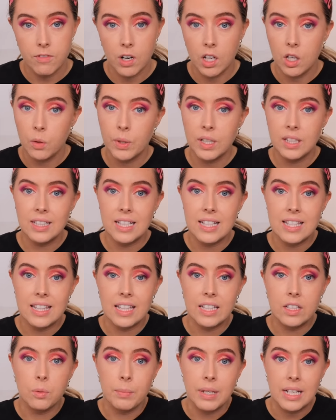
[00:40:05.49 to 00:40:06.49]
Following this
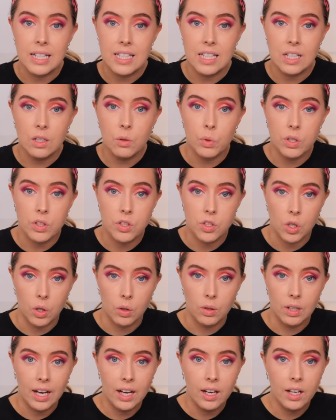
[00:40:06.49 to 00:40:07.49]
little meeting with
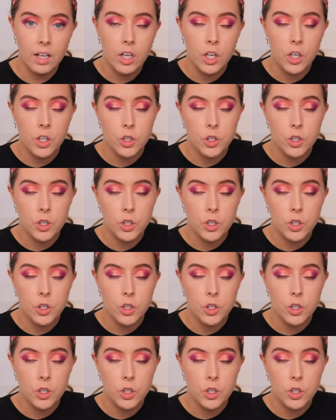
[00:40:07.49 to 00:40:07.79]
Zola,